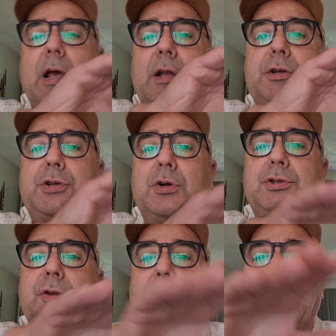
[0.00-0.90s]
and it
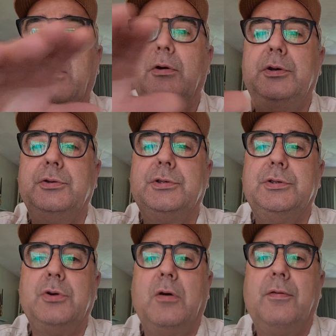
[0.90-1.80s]
shows you the power
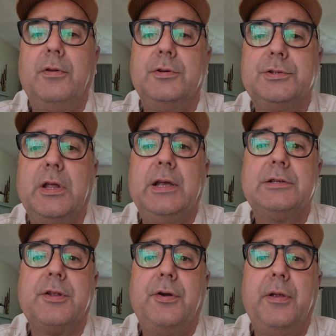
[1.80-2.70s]
usage over those
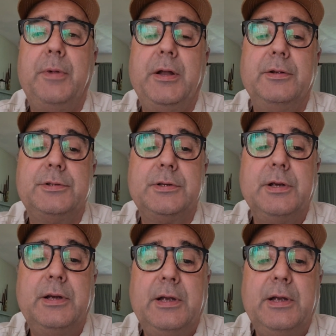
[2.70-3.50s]
last 30 minutes.